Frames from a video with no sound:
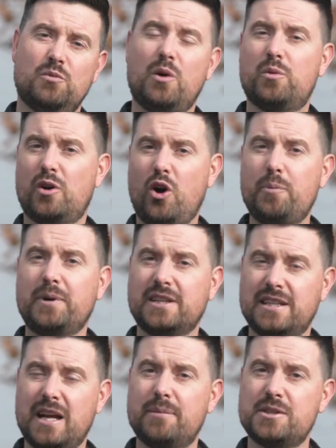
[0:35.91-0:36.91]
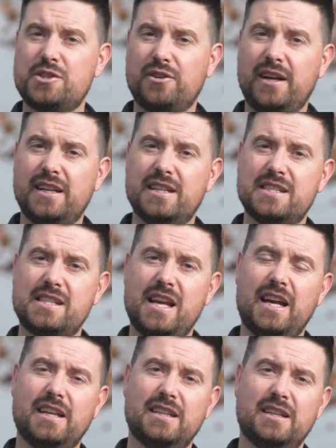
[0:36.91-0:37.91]
What we're hoping to demonstrate is
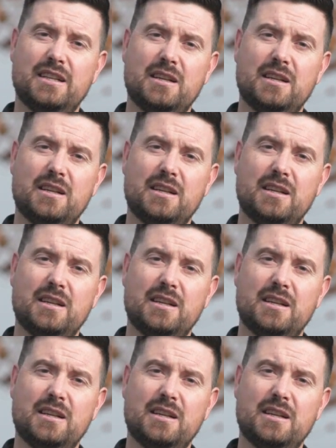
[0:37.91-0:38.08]
that